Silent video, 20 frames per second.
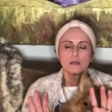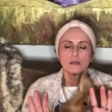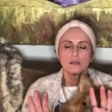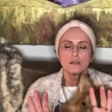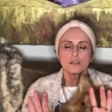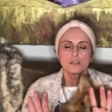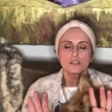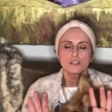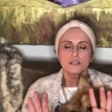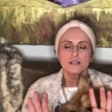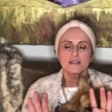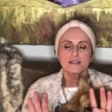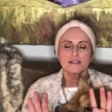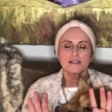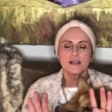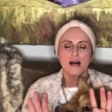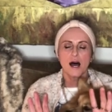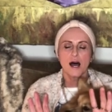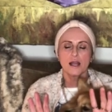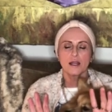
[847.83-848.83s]
just
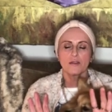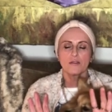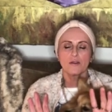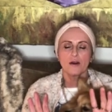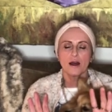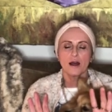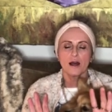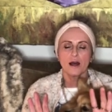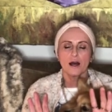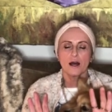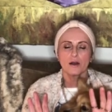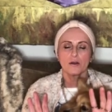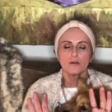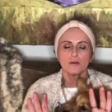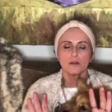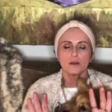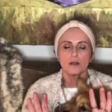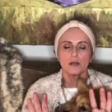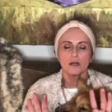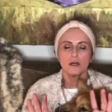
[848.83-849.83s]
sigh that out.
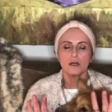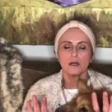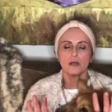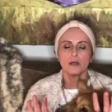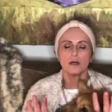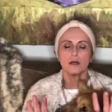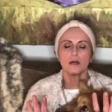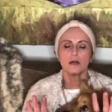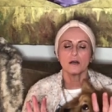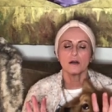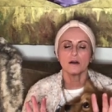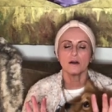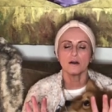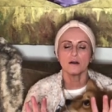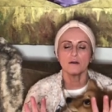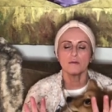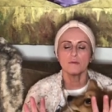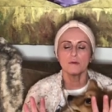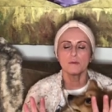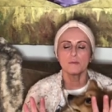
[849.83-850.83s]

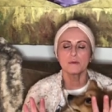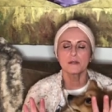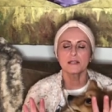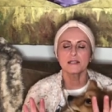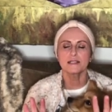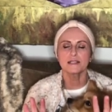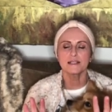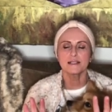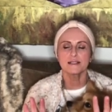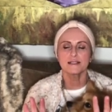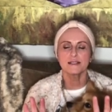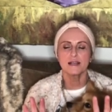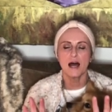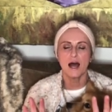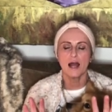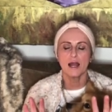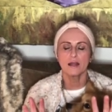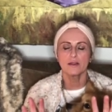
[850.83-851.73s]
Maybe it's a sigh